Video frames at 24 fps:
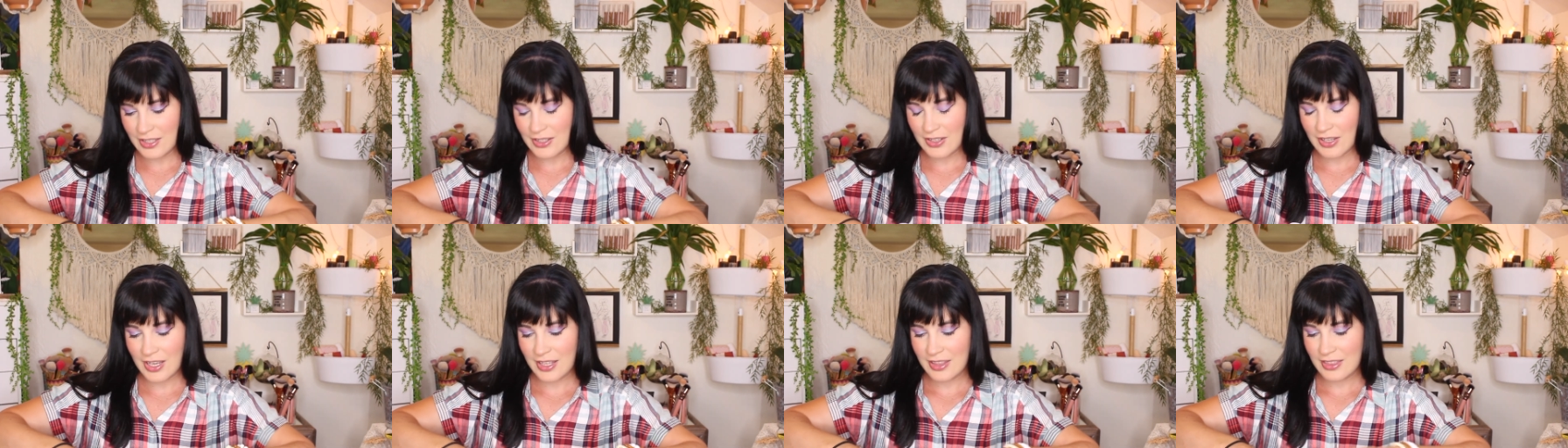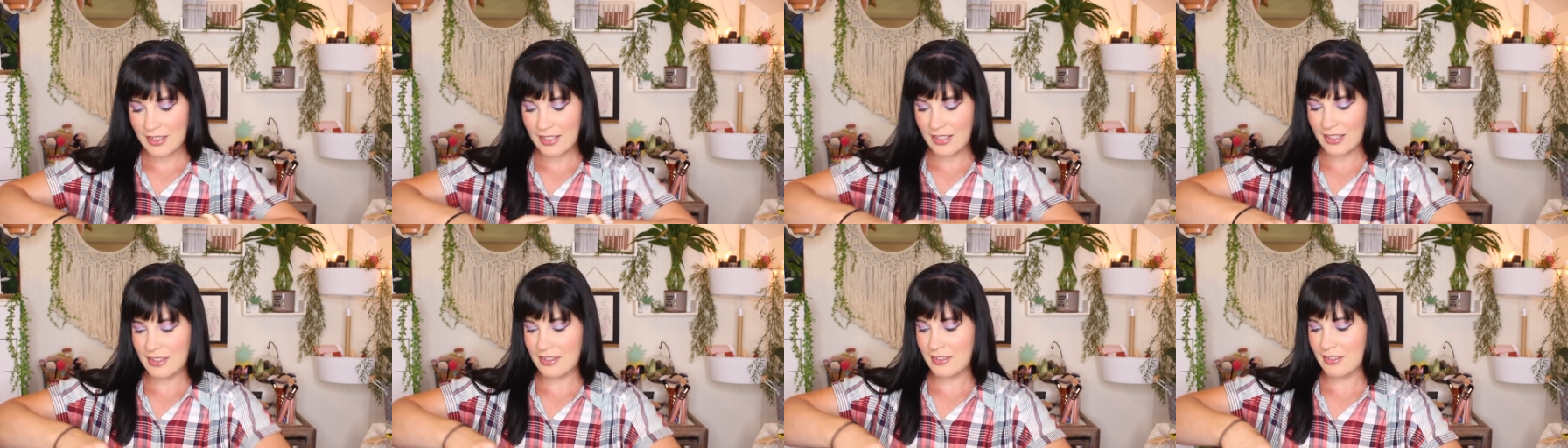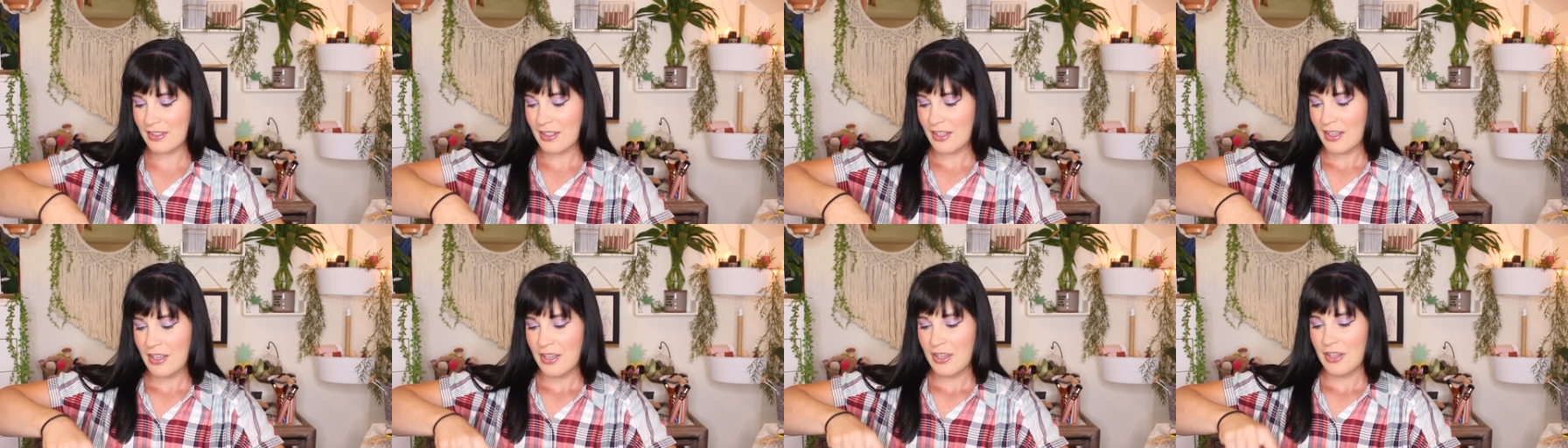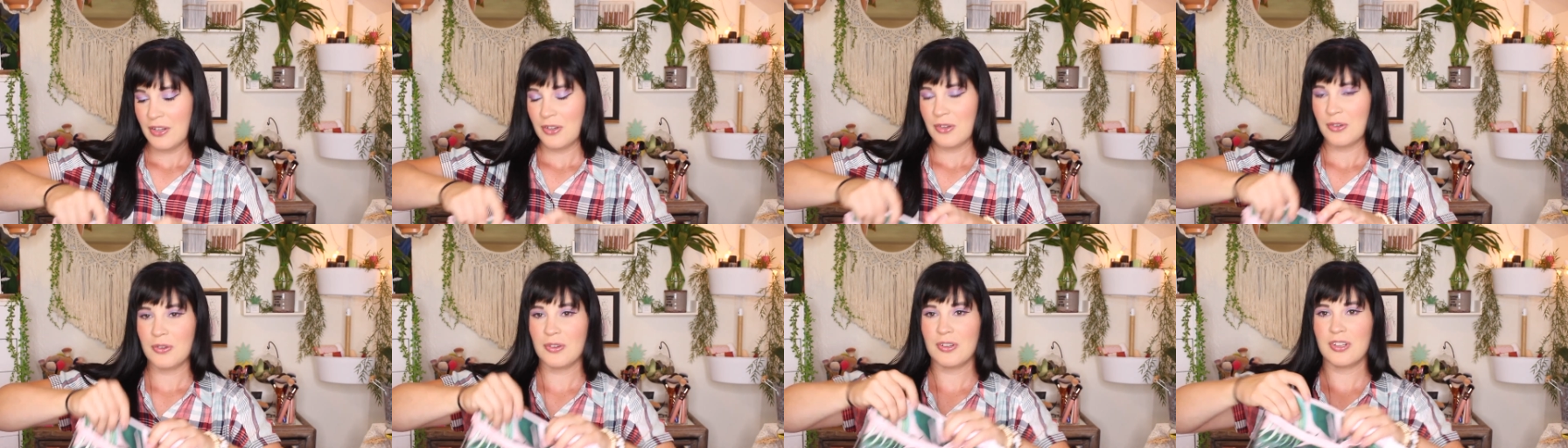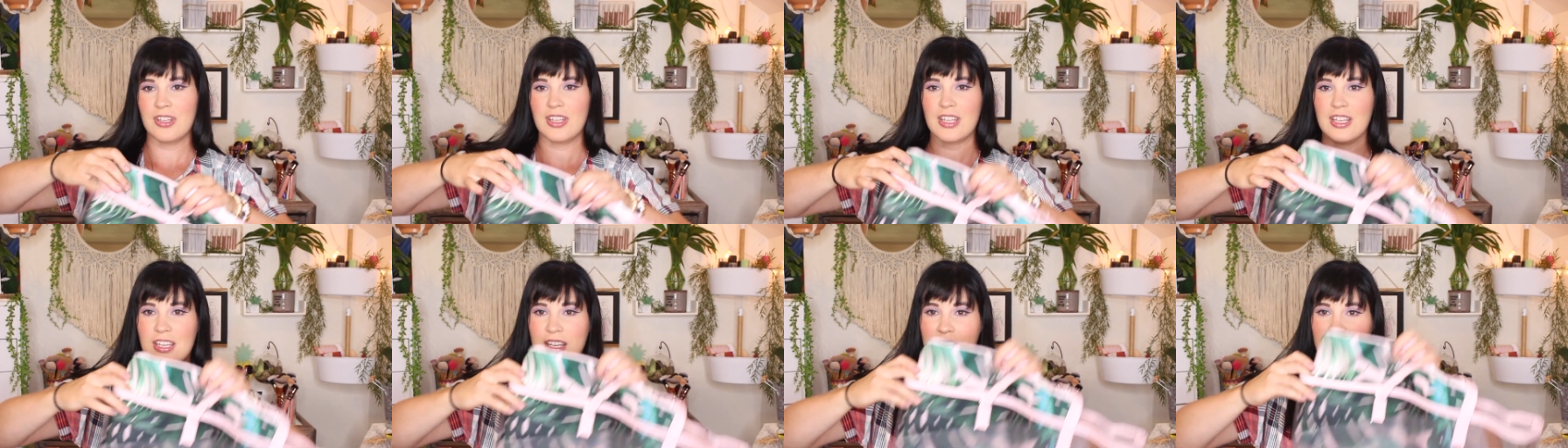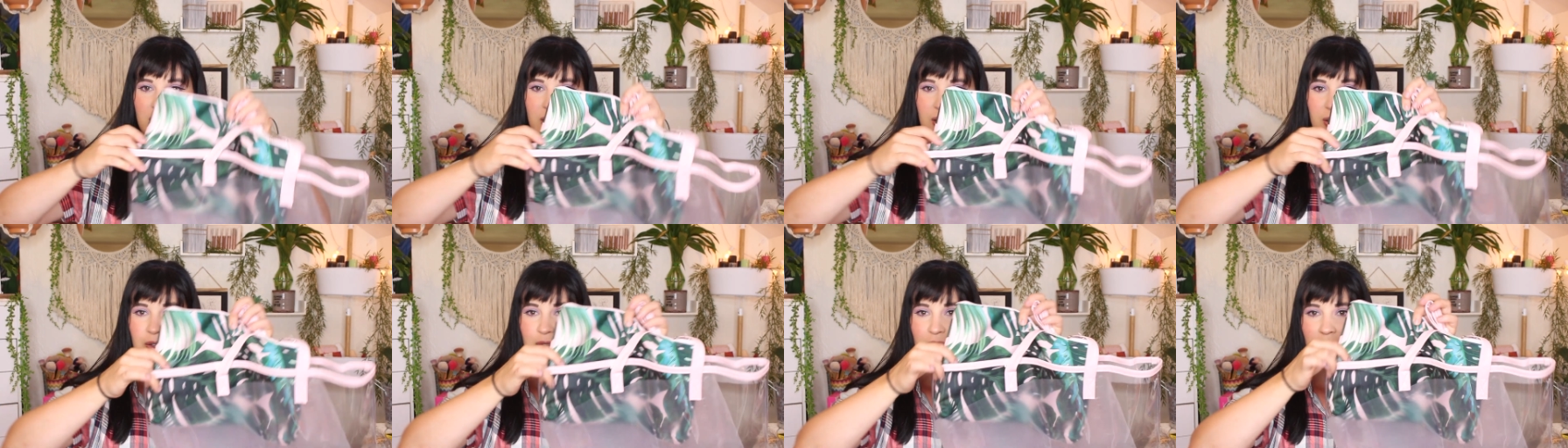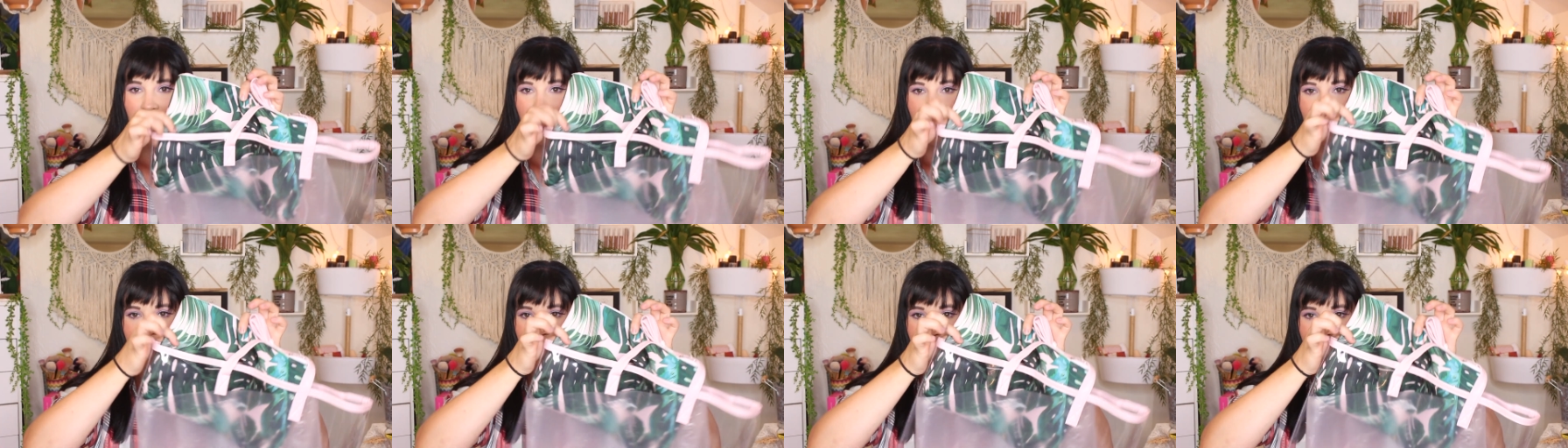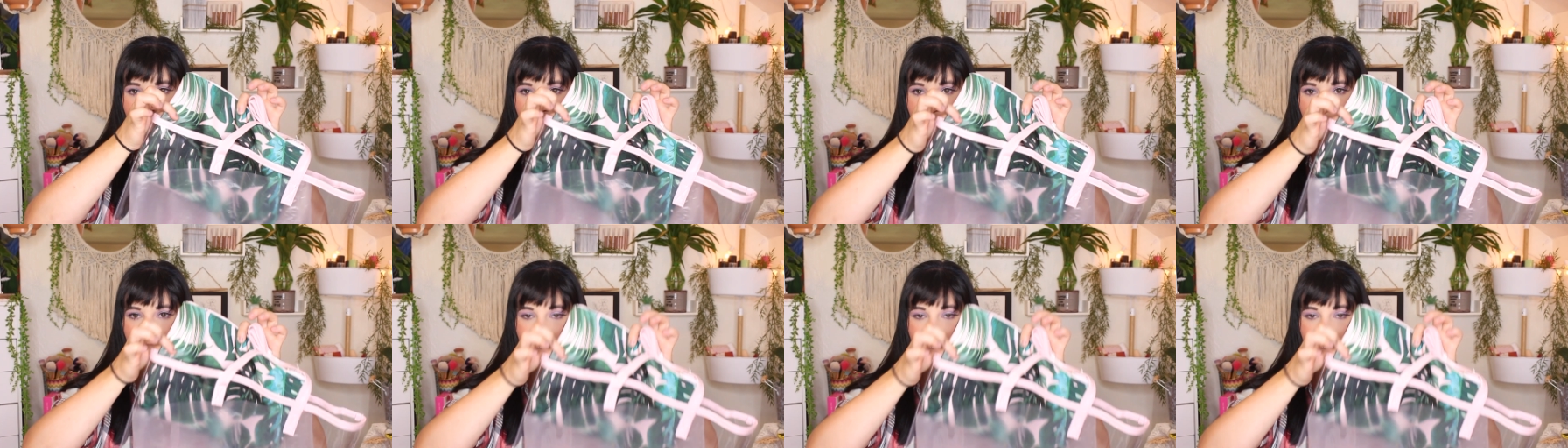you get this really cute like